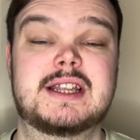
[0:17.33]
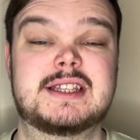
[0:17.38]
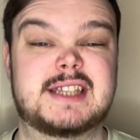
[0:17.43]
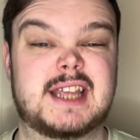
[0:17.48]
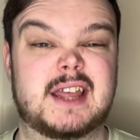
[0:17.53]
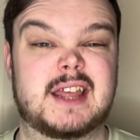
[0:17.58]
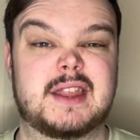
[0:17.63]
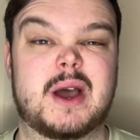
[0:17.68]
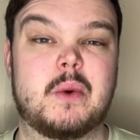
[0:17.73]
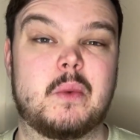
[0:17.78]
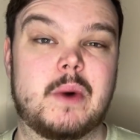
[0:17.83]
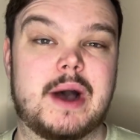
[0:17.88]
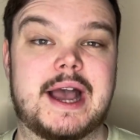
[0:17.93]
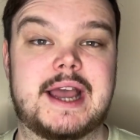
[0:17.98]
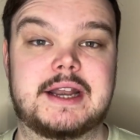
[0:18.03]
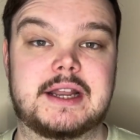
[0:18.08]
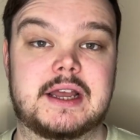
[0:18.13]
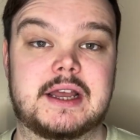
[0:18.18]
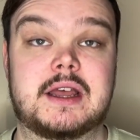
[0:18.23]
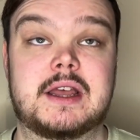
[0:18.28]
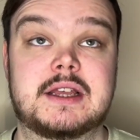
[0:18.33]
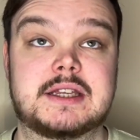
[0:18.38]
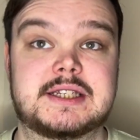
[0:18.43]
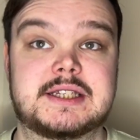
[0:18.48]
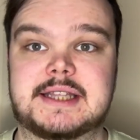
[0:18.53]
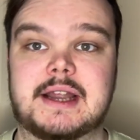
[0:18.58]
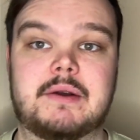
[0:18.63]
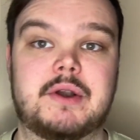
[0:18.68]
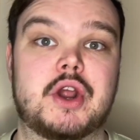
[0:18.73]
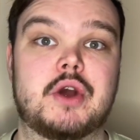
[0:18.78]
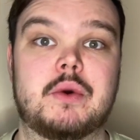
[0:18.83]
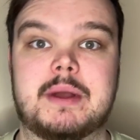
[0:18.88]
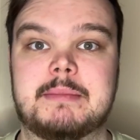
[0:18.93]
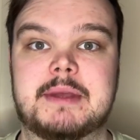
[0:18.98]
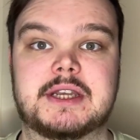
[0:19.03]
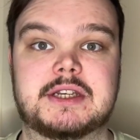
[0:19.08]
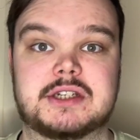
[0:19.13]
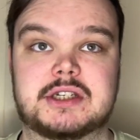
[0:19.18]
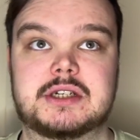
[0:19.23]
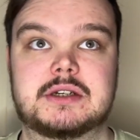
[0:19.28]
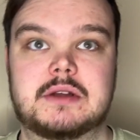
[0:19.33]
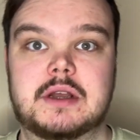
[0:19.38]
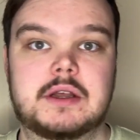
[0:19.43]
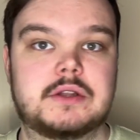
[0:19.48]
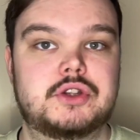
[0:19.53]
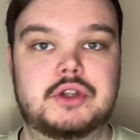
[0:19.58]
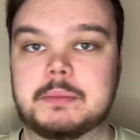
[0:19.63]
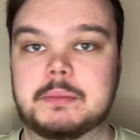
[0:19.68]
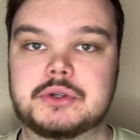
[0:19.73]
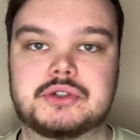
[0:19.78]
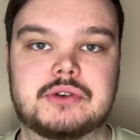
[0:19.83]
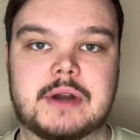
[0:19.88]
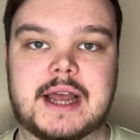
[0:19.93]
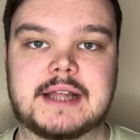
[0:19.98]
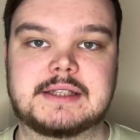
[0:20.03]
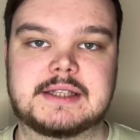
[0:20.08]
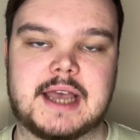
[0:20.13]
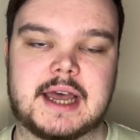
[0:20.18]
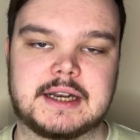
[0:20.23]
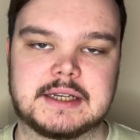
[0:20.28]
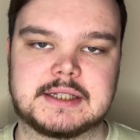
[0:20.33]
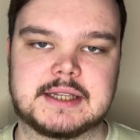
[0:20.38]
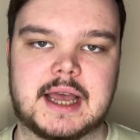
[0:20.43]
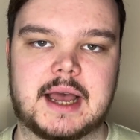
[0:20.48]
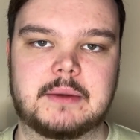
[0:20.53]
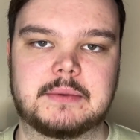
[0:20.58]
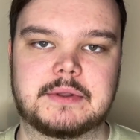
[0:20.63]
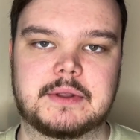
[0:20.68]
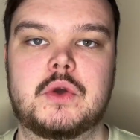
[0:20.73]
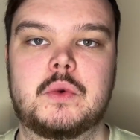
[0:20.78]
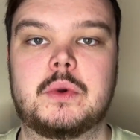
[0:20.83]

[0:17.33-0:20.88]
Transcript: to get that wider stereo image, double tracked kind of sound.